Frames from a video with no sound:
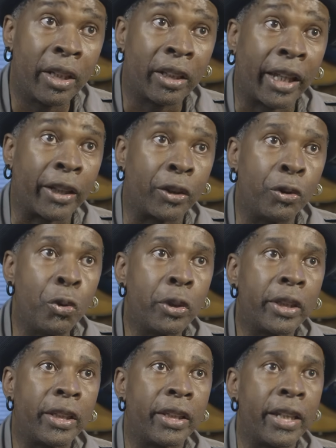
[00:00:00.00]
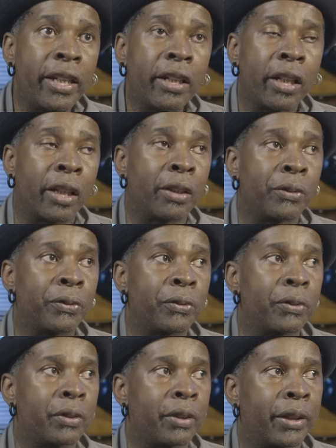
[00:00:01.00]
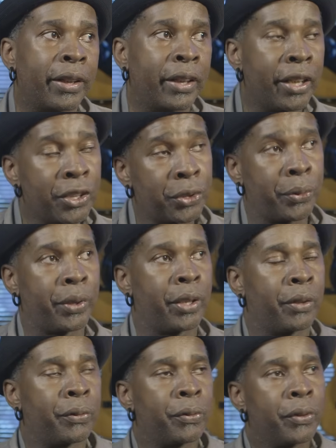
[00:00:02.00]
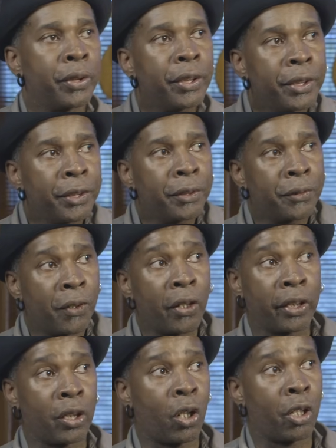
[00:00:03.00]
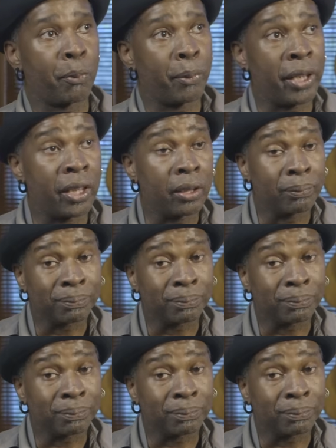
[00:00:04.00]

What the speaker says: Like you could think of in the history of funk and R&B.